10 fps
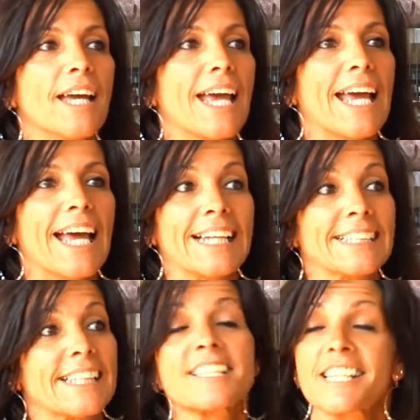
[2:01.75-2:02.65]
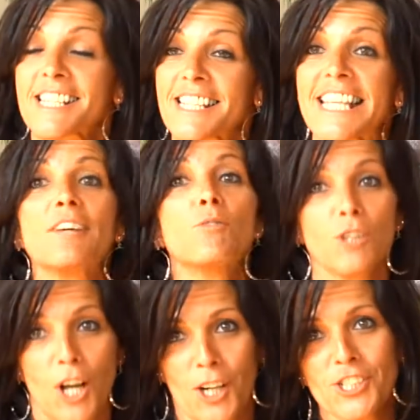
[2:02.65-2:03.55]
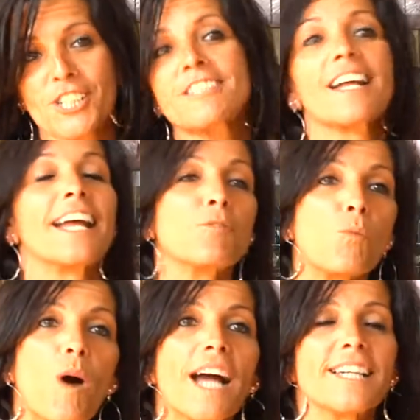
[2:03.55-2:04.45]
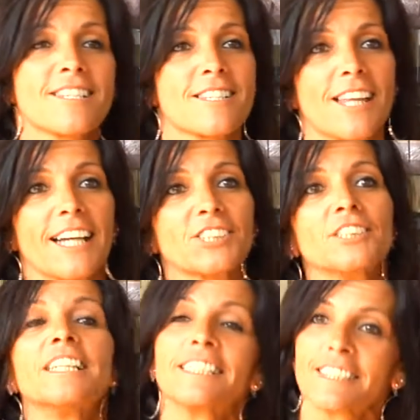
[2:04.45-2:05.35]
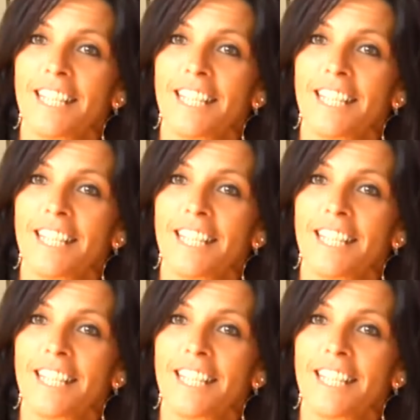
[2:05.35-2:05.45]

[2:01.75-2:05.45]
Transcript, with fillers: and this is the largest and widest selection in